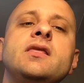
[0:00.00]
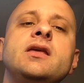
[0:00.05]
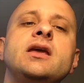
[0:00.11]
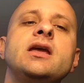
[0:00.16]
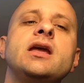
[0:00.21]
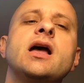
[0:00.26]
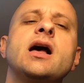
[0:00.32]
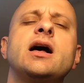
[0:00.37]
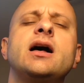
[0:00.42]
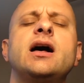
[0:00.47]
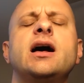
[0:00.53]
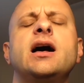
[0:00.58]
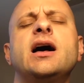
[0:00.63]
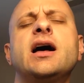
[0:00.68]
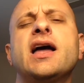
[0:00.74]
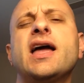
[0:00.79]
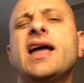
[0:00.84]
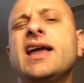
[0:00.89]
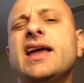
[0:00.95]

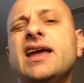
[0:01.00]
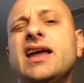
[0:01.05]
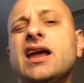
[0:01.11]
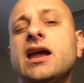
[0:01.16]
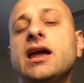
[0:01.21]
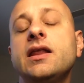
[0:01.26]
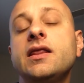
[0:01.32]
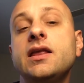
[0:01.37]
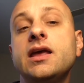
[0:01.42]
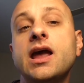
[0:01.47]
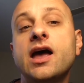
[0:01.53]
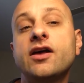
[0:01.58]
the